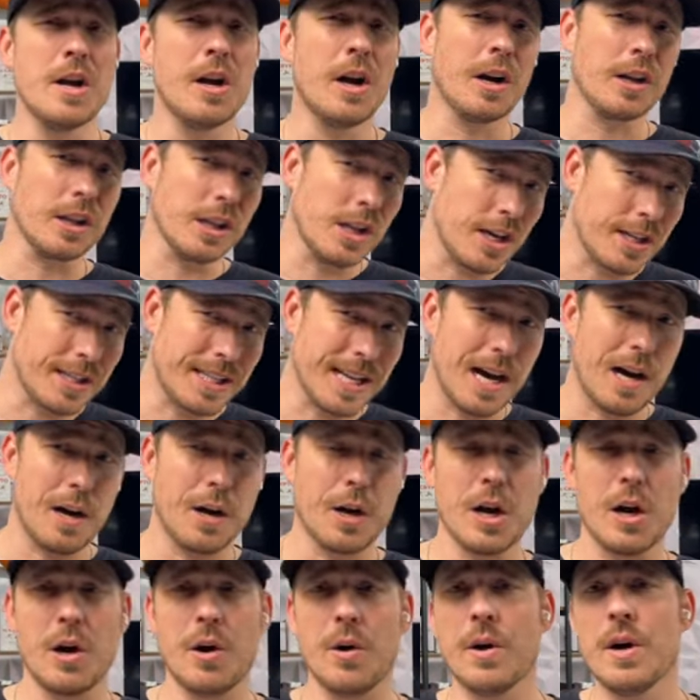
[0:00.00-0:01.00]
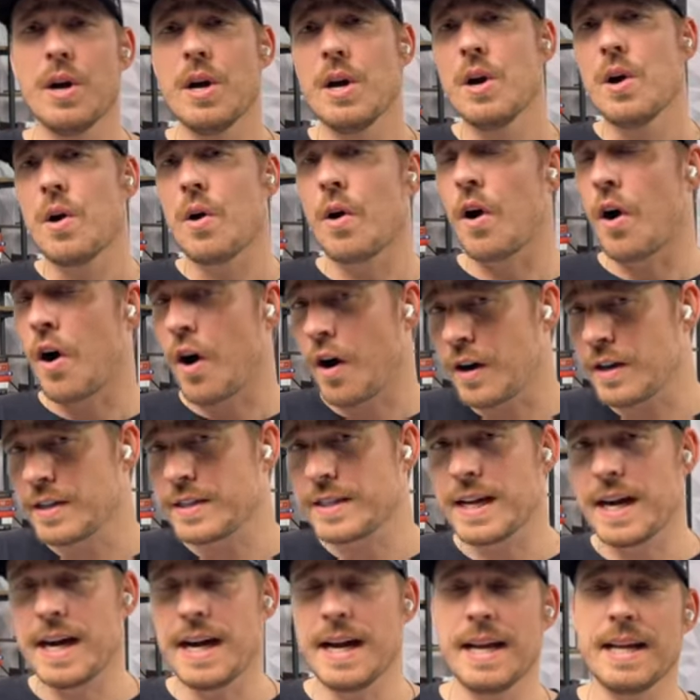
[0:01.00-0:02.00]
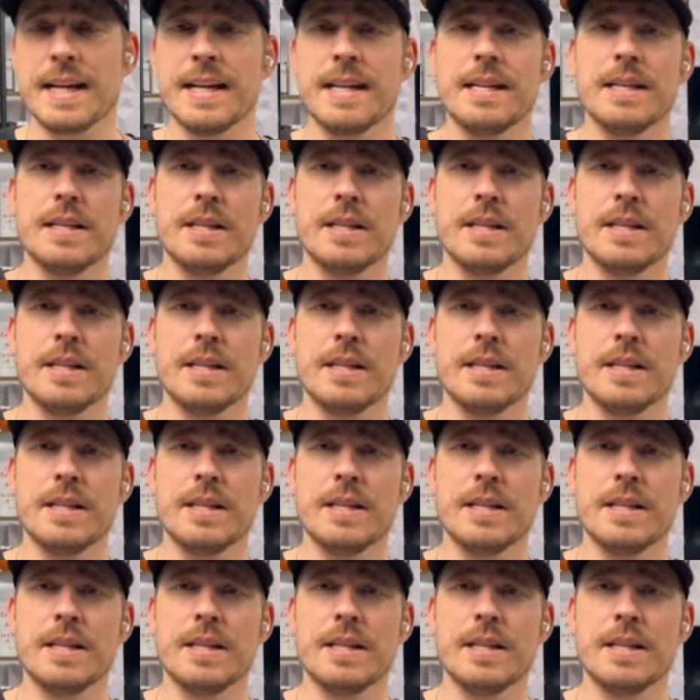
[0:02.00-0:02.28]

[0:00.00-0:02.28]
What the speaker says: or Lux Algo or RSI.